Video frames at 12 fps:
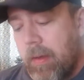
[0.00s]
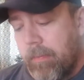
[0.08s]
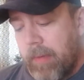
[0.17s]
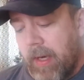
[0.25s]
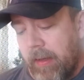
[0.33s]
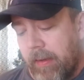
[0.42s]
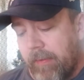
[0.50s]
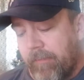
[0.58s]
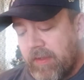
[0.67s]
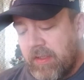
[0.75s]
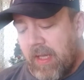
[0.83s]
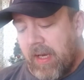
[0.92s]
But if
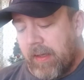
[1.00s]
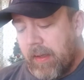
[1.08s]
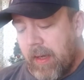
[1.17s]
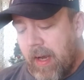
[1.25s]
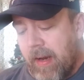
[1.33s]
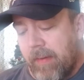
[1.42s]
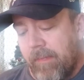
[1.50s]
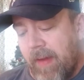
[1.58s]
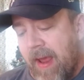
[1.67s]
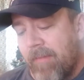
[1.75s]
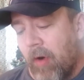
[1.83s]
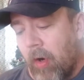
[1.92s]
it's like, I
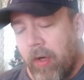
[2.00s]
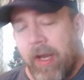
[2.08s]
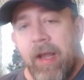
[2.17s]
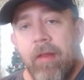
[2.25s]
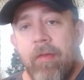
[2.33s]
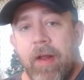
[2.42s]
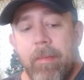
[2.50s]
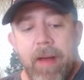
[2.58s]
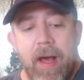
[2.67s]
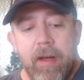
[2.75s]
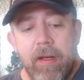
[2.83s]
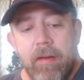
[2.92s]
haven't heard anything
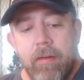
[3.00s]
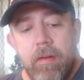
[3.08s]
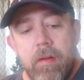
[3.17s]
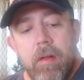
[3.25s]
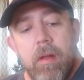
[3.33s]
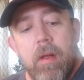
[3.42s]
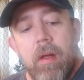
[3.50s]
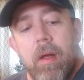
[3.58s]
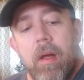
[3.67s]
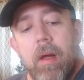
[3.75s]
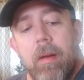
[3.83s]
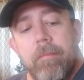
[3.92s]
about it.
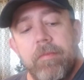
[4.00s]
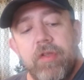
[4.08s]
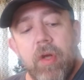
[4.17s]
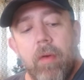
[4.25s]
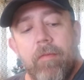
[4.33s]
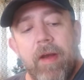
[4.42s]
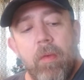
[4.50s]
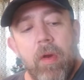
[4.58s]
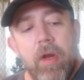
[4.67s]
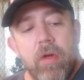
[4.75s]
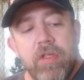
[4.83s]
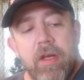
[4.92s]
So if anyone
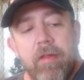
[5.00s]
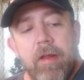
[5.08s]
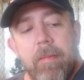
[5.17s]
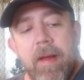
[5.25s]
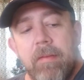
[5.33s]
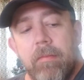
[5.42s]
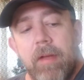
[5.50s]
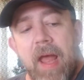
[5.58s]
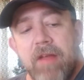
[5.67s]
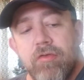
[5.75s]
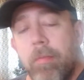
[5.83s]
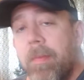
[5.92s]
knows anything about
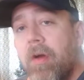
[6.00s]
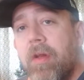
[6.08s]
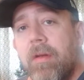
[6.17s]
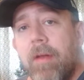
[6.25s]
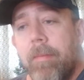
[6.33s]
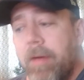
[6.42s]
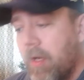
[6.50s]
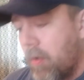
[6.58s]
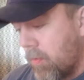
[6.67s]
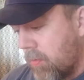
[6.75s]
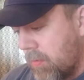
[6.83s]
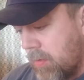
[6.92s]
Last Rebellion, let me know.